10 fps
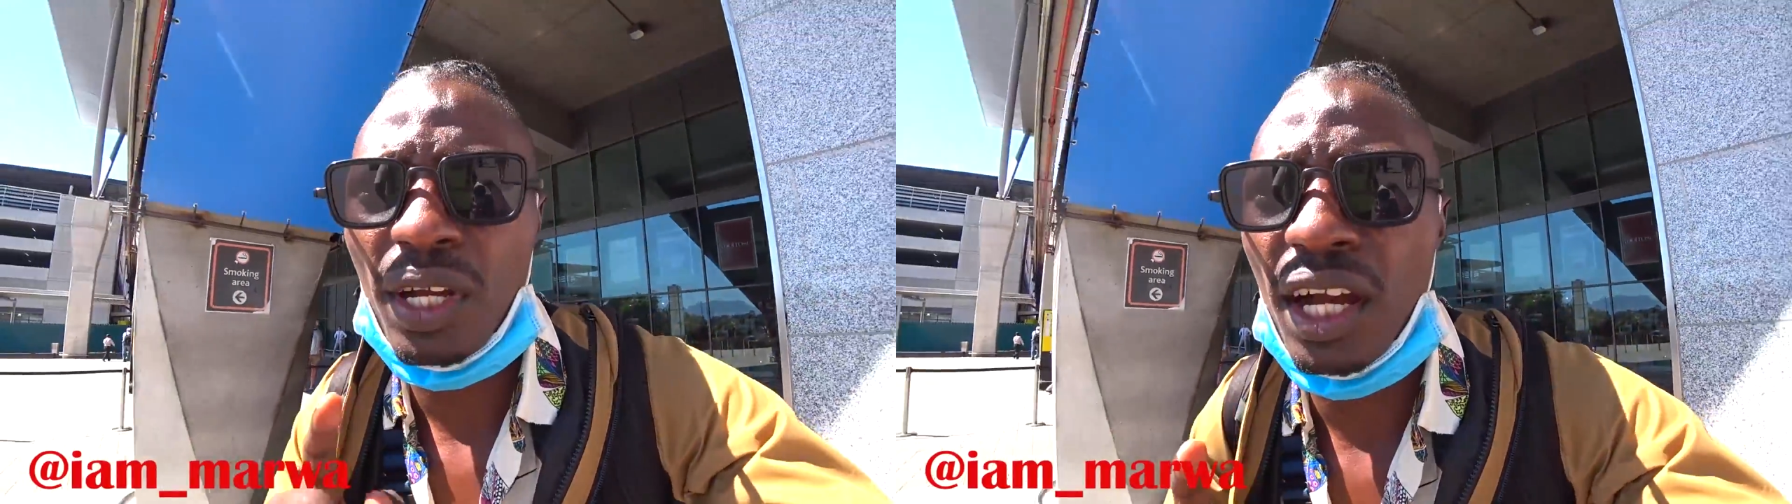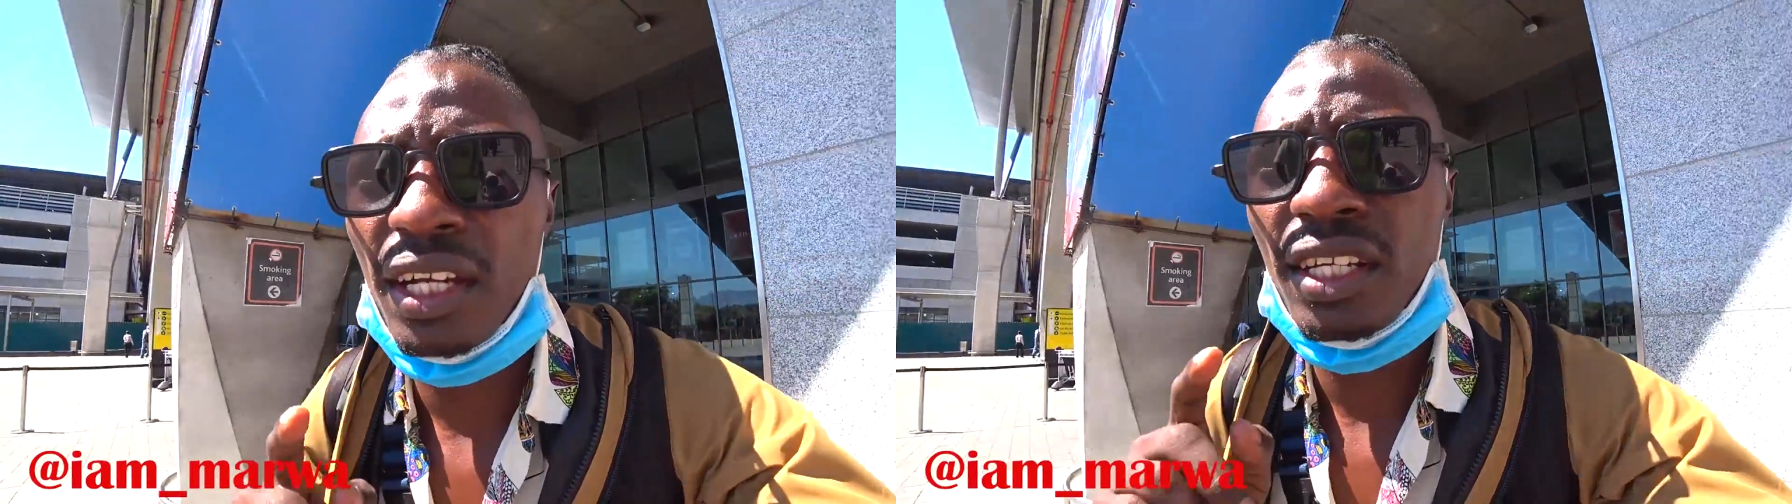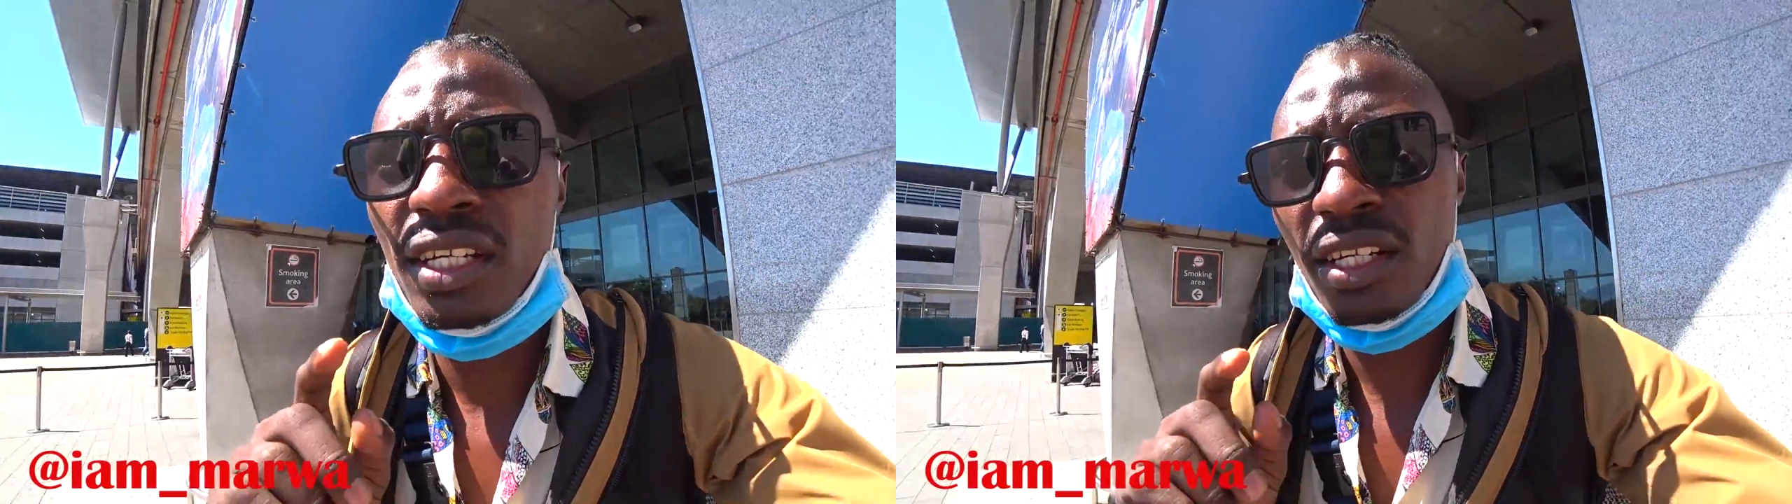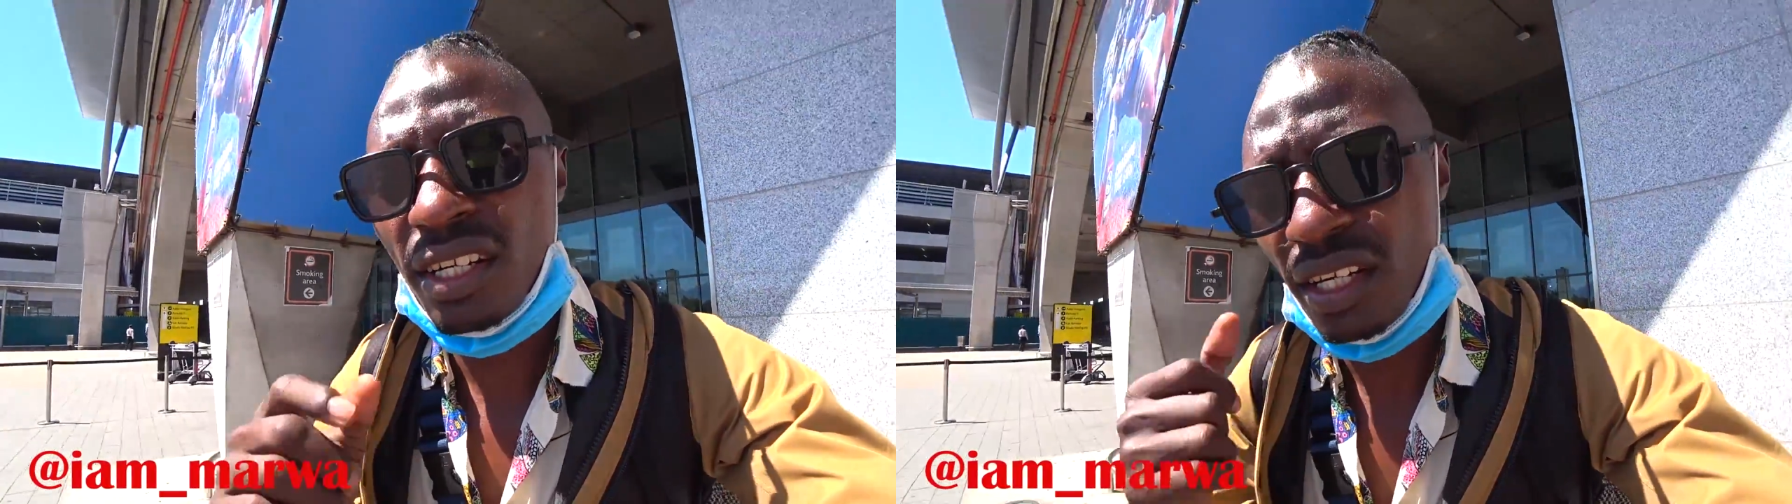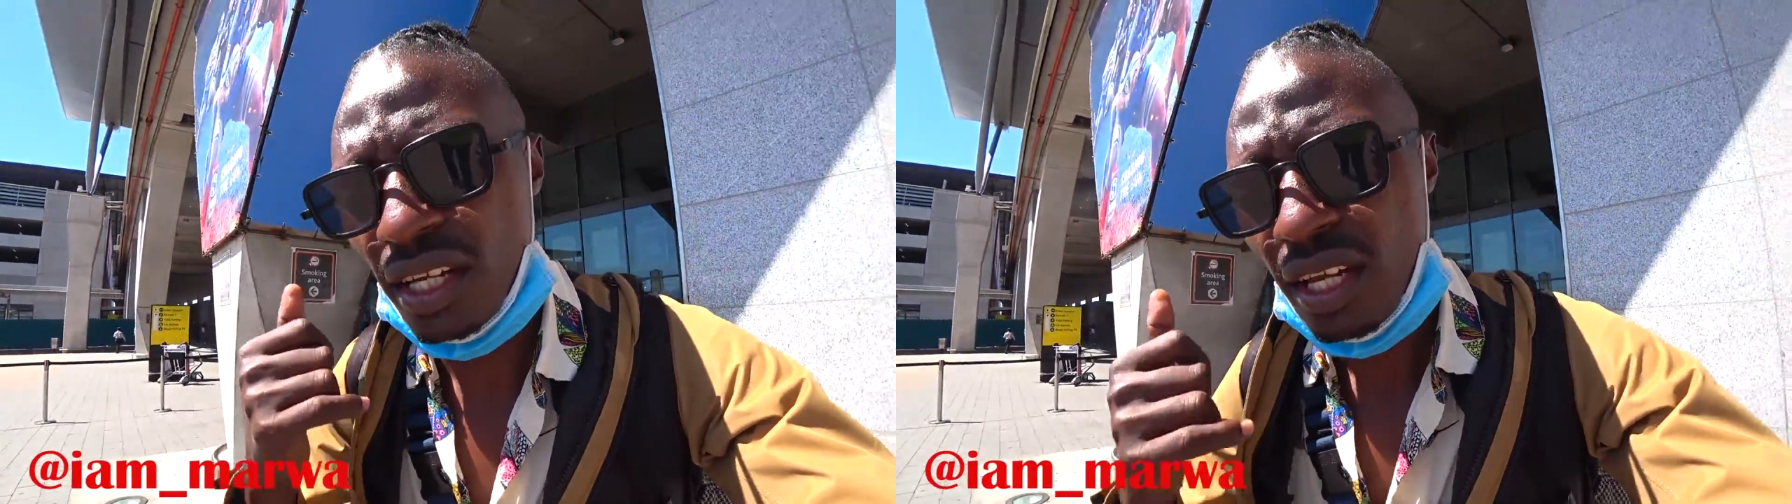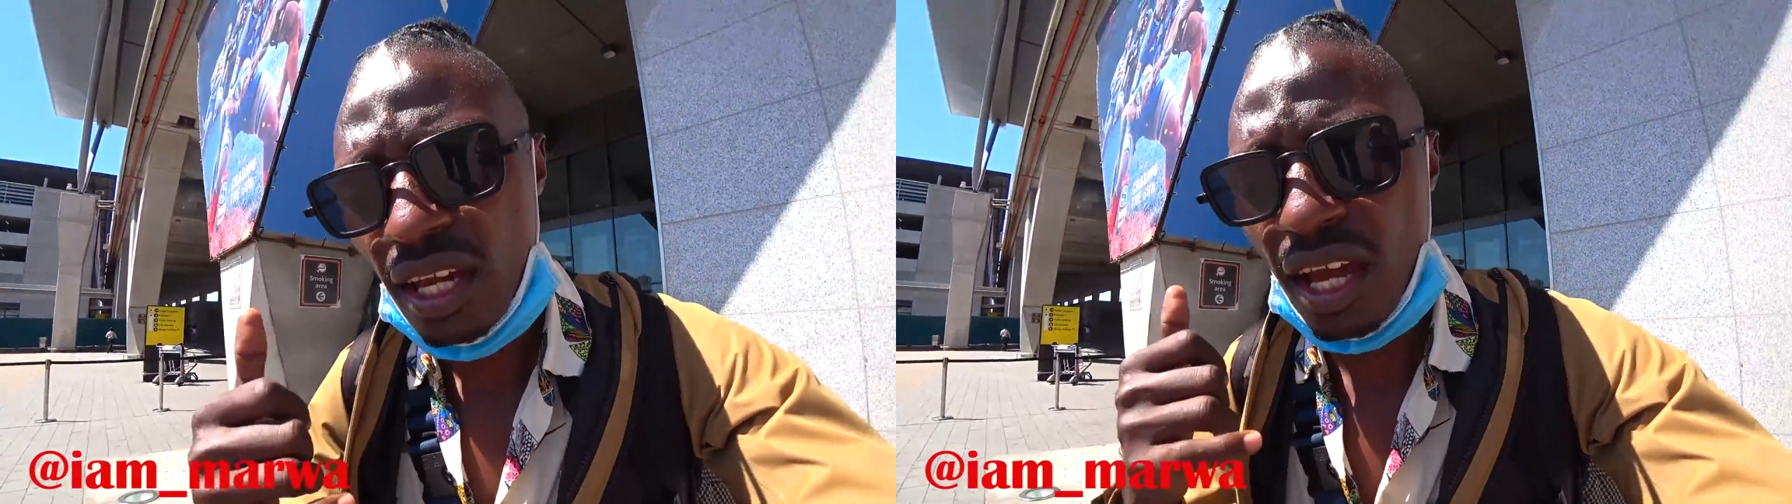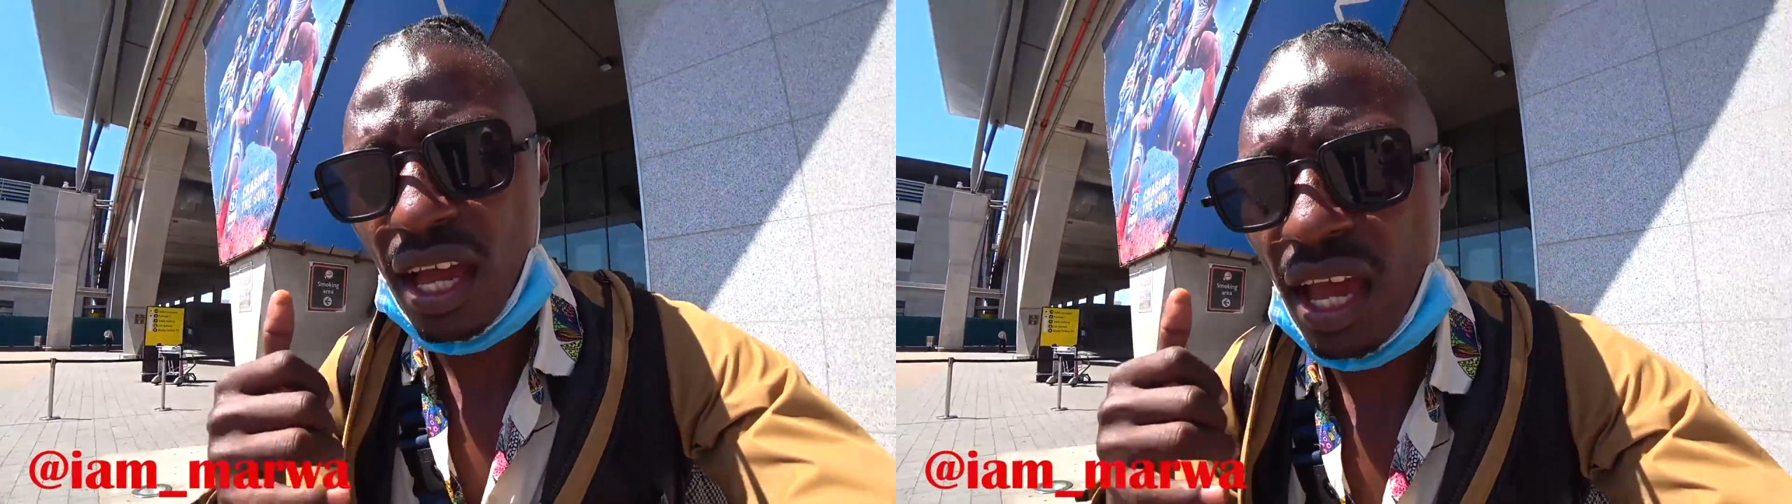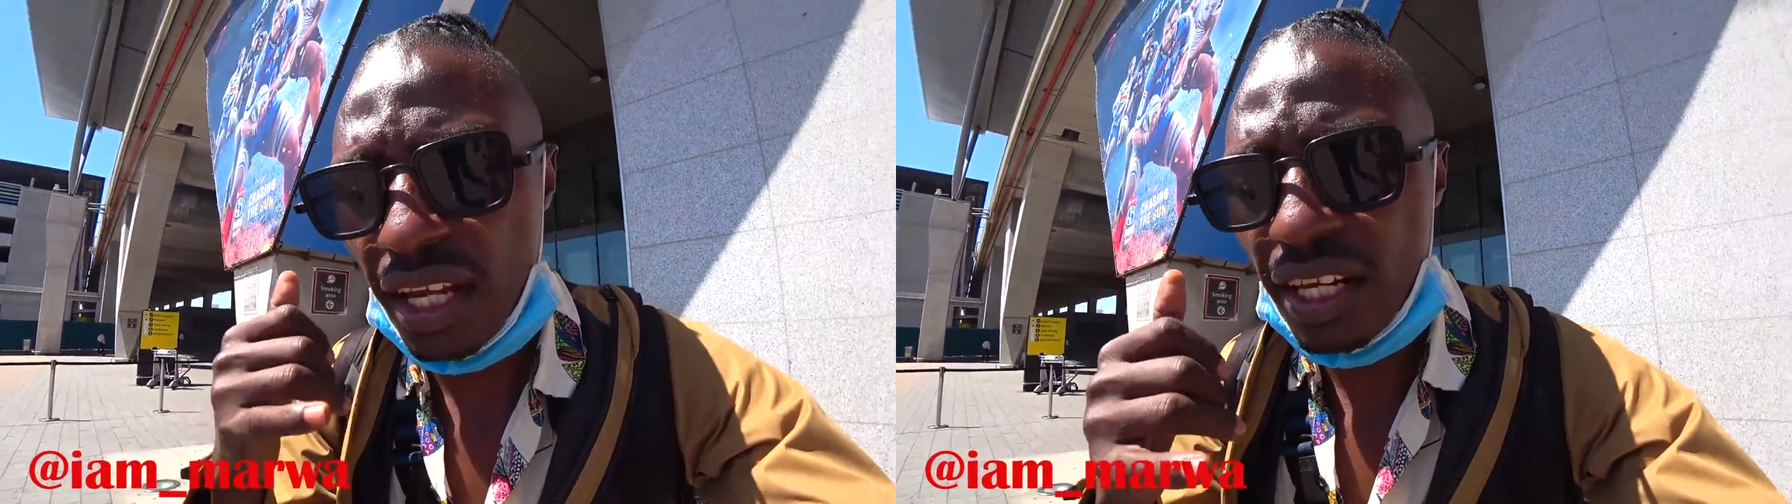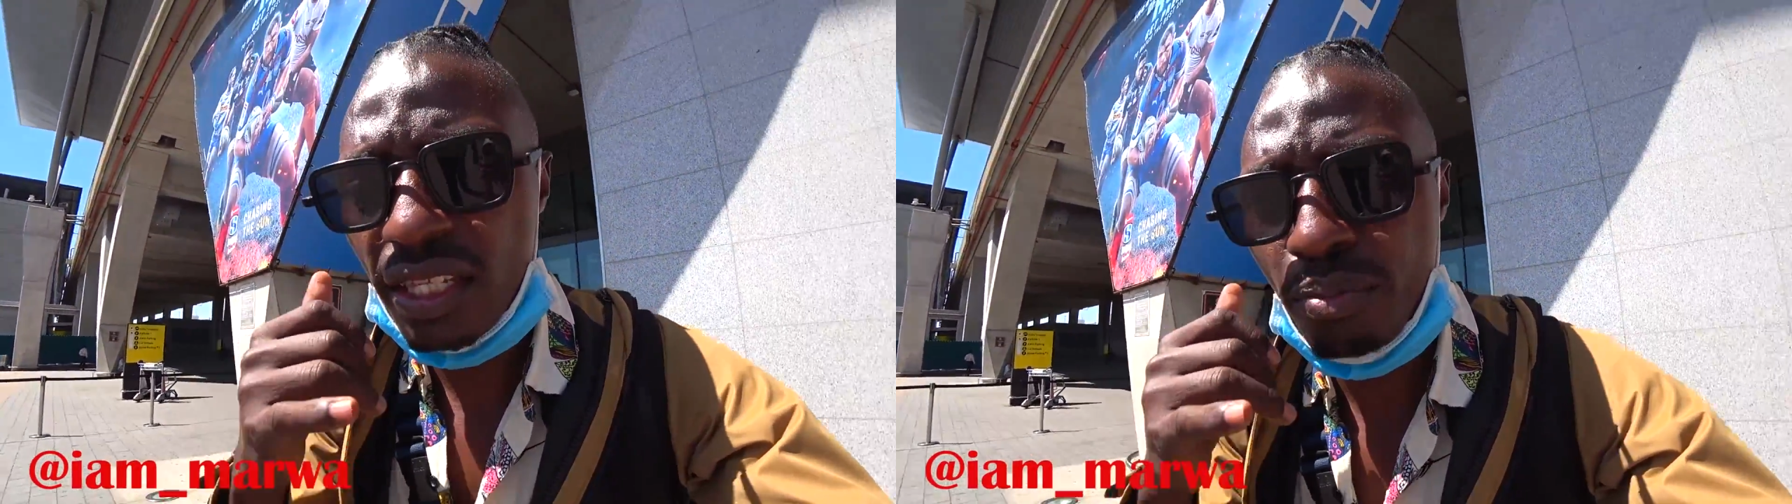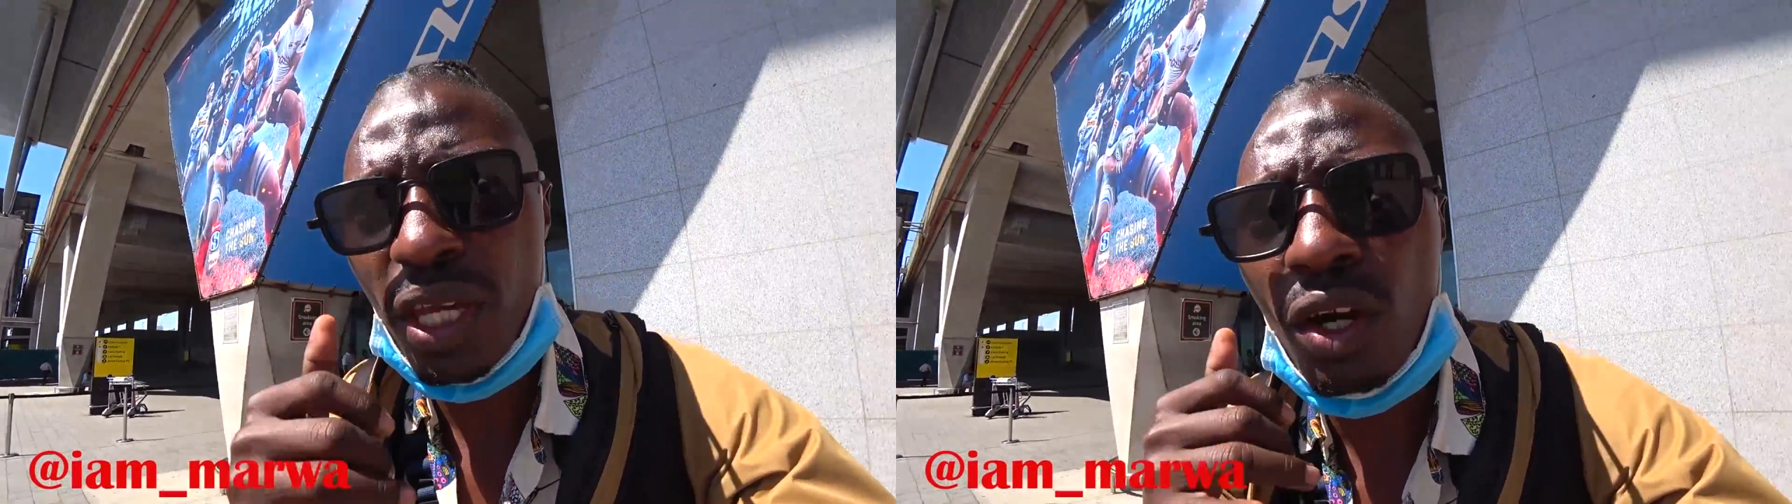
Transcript: card, at least be